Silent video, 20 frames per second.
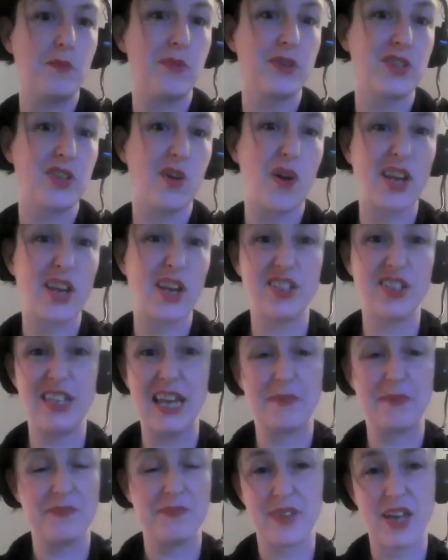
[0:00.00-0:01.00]
So I
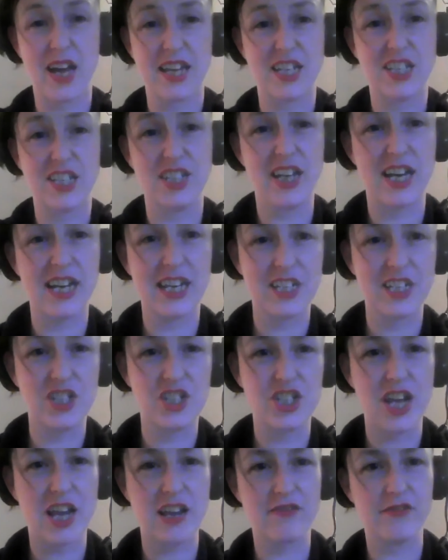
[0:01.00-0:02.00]
can
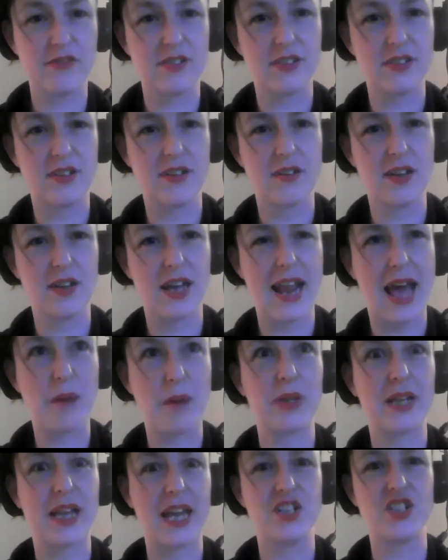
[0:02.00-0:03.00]
share an
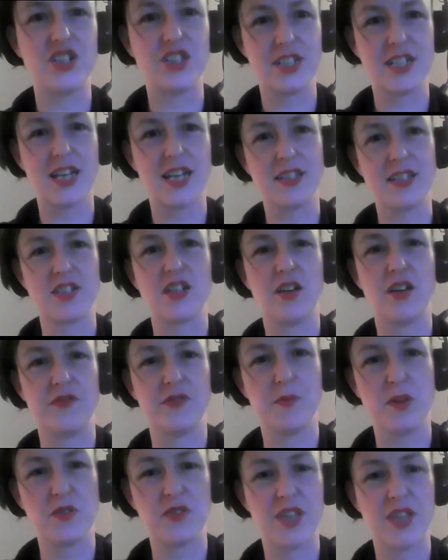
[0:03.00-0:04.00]
application that tends to
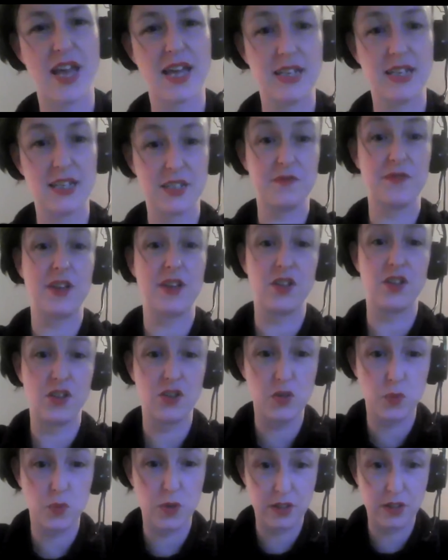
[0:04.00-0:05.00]
cover most of the headings. In fact, the
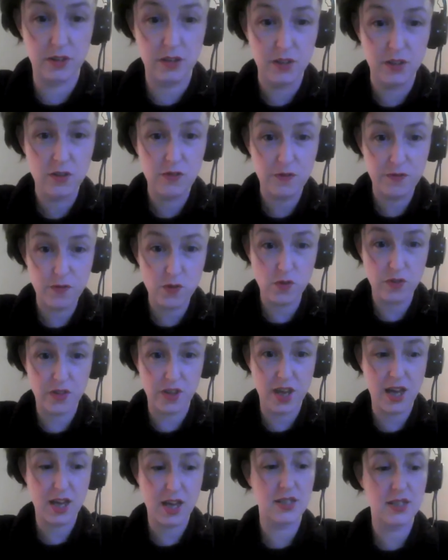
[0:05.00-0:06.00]
good one for
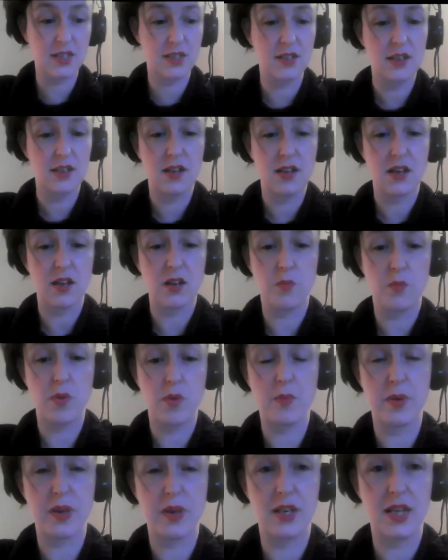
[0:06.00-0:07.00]
that, we'll
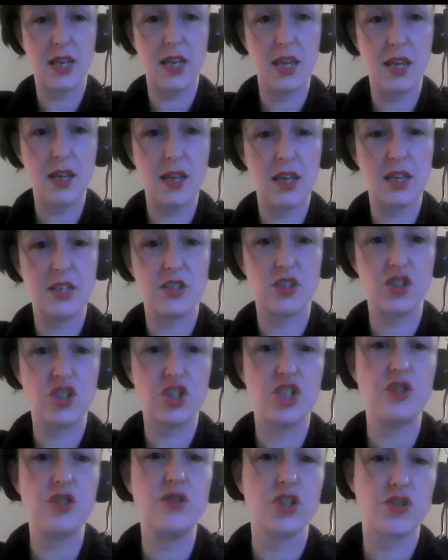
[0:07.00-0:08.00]
pop it in here, is the
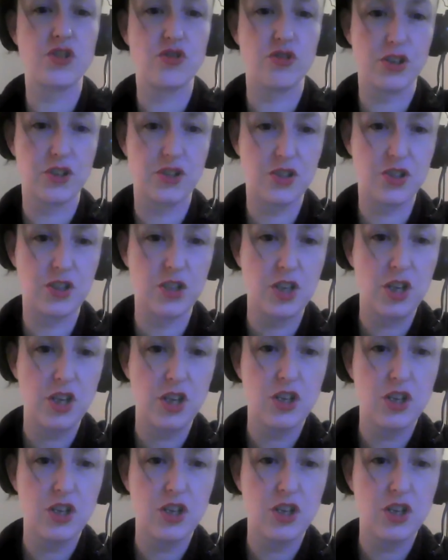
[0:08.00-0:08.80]
Tudor Trust.